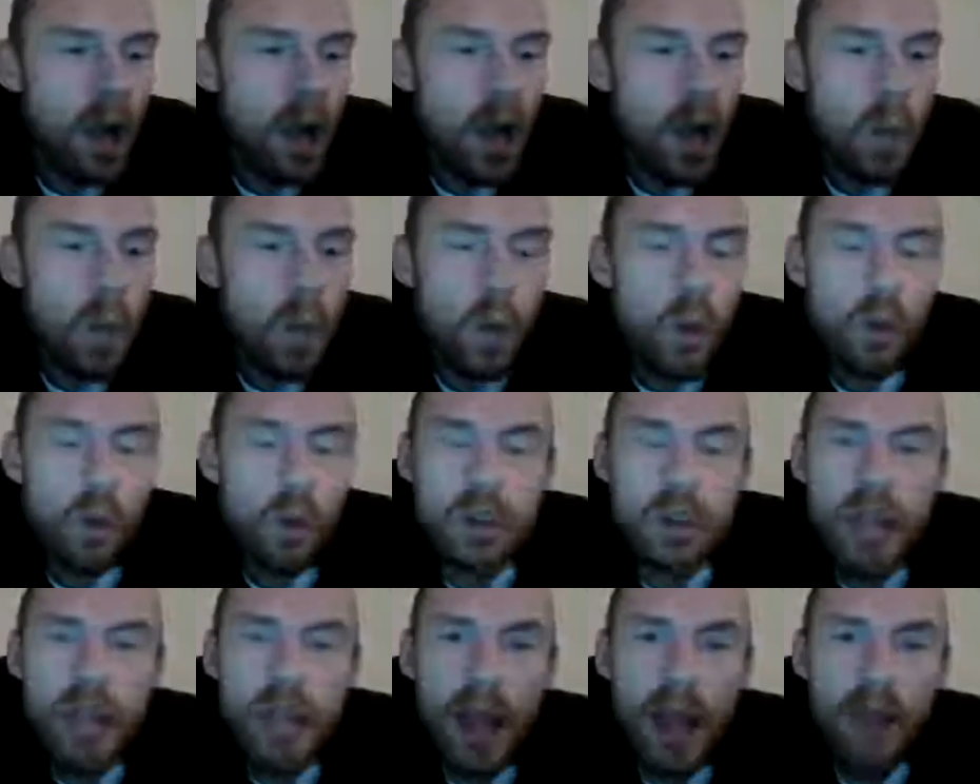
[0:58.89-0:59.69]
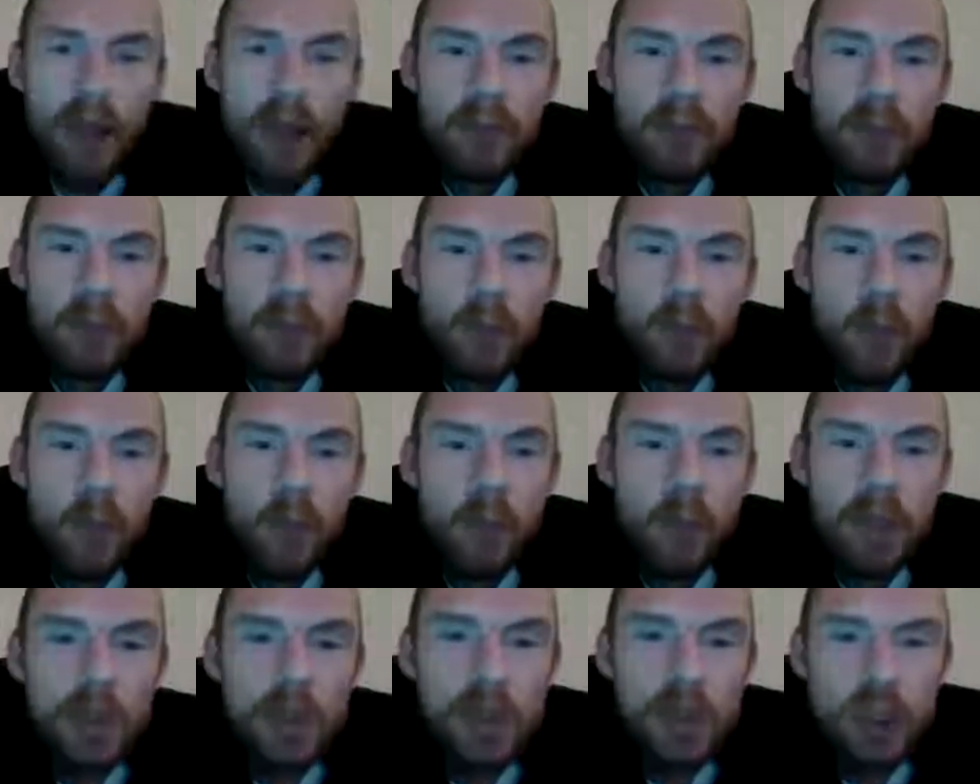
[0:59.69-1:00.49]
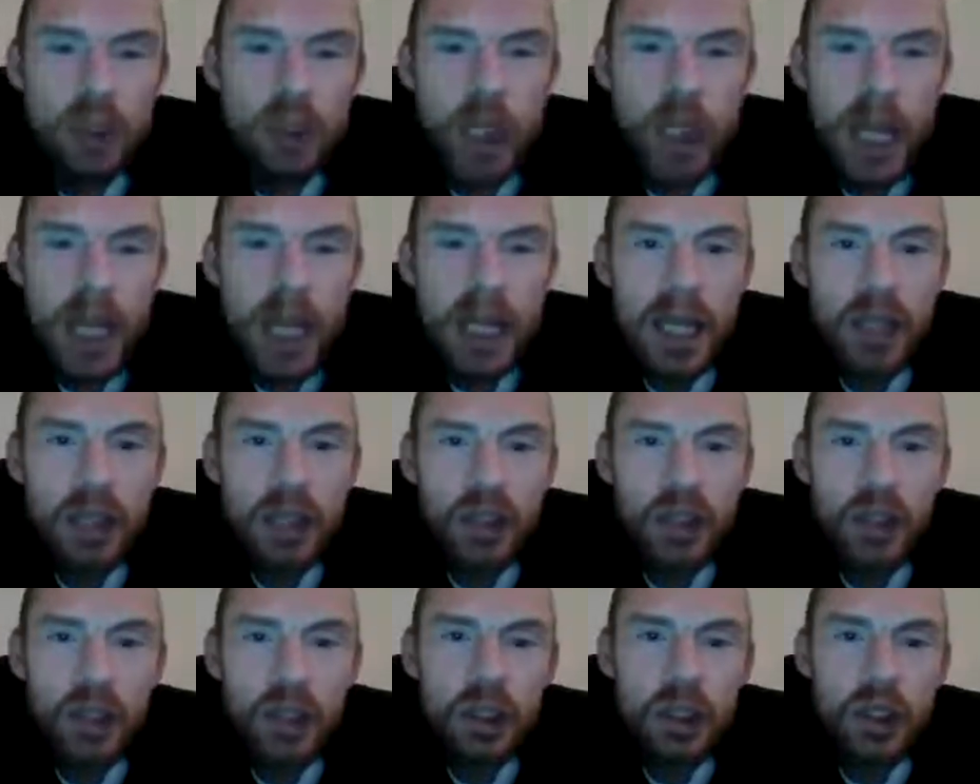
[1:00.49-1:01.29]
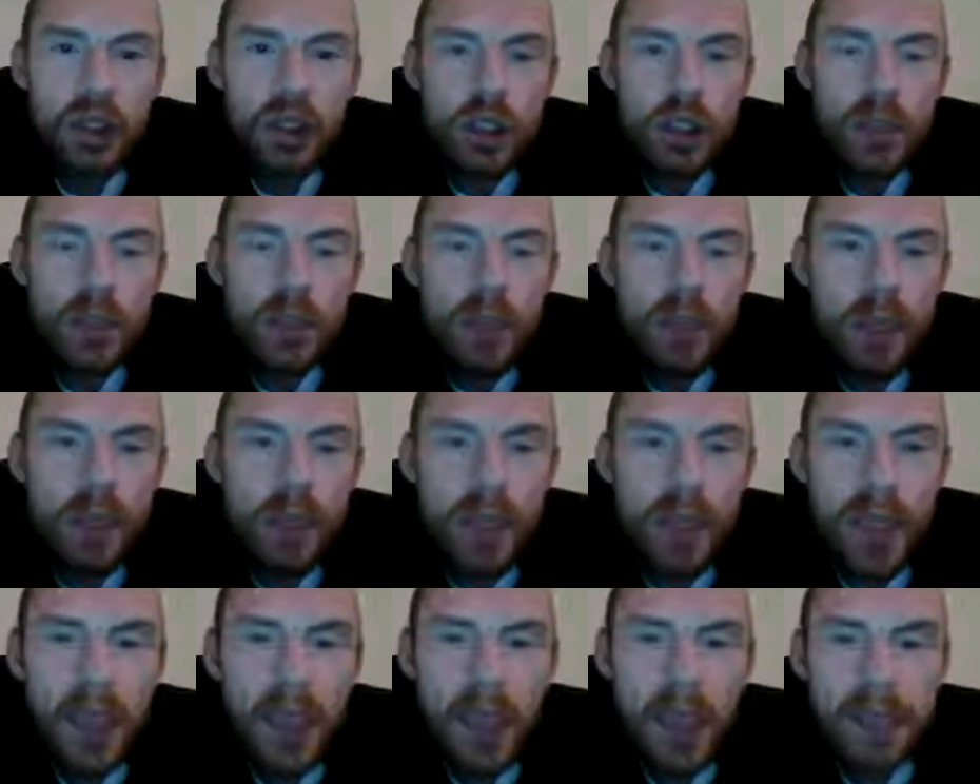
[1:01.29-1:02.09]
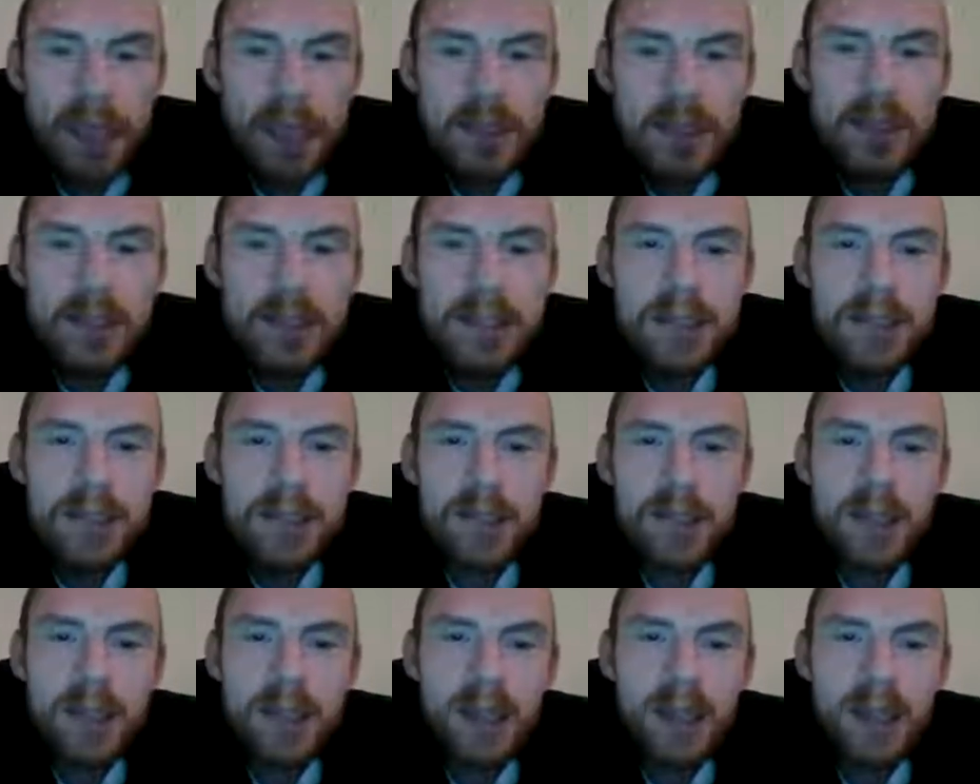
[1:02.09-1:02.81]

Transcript: we're going to change things.